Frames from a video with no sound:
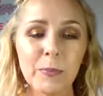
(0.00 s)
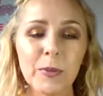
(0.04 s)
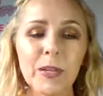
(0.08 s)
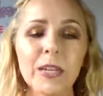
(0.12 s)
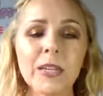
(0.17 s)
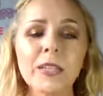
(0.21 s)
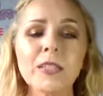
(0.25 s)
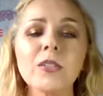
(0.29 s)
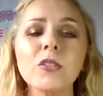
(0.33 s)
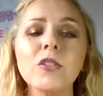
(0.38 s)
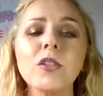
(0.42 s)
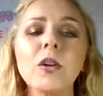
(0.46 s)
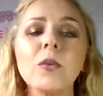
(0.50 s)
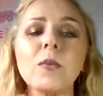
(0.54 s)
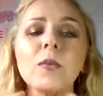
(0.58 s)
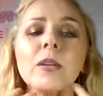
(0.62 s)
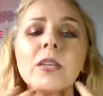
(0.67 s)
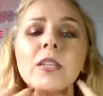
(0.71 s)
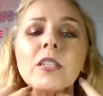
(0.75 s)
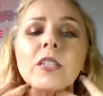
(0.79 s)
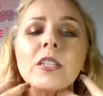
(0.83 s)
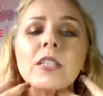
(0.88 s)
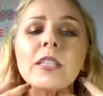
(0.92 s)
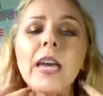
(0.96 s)
Because you don't want
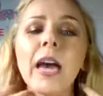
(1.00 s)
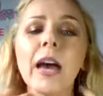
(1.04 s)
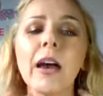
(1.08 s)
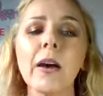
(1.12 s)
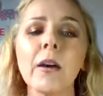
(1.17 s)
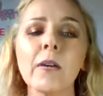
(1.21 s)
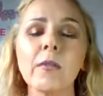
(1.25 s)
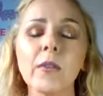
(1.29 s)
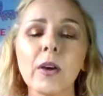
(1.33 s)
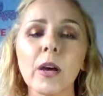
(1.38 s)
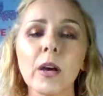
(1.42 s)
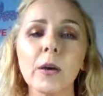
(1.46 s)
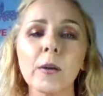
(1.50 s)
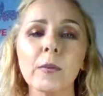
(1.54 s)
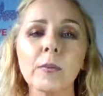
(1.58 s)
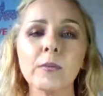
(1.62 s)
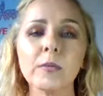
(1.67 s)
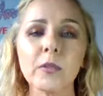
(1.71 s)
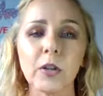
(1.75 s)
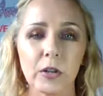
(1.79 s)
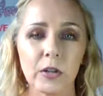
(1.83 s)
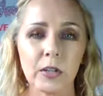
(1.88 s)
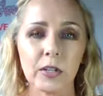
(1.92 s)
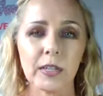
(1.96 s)
to just have a
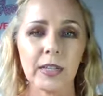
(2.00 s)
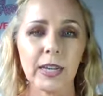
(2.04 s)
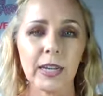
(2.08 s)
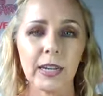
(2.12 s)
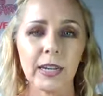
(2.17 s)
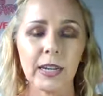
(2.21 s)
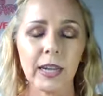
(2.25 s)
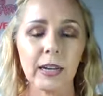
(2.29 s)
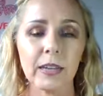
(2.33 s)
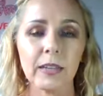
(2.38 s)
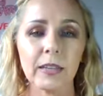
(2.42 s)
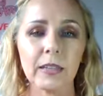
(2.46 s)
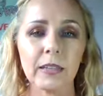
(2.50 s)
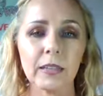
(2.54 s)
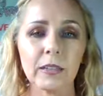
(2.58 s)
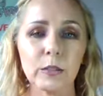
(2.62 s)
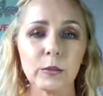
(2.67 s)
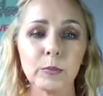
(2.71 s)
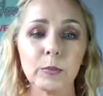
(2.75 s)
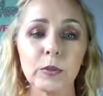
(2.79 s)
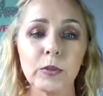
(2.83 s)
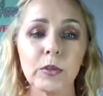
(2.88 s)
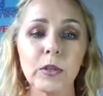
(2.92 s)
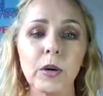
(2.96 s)
dark neck out of the
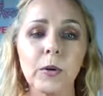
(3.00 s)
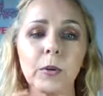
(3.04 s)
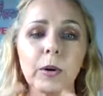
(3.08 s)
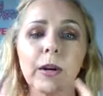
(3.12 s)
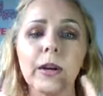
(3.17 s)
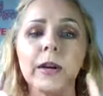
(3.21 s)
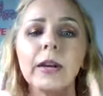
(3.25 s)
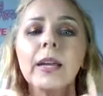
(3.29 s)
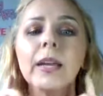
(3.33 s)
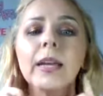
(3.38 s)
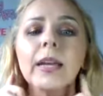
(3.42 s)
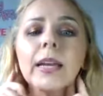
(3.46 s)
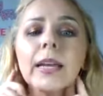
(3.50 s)
clear blue nowhere.